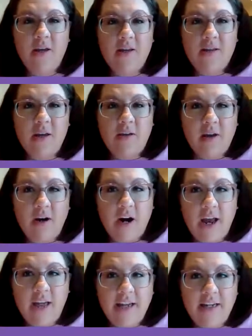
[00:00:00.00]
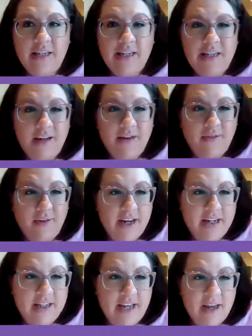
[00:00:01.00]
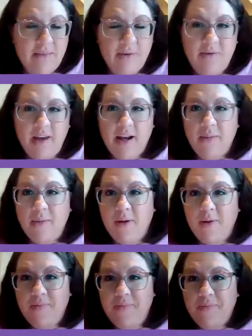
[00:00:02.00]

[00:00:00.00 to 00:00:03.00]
So they're a different type of animal.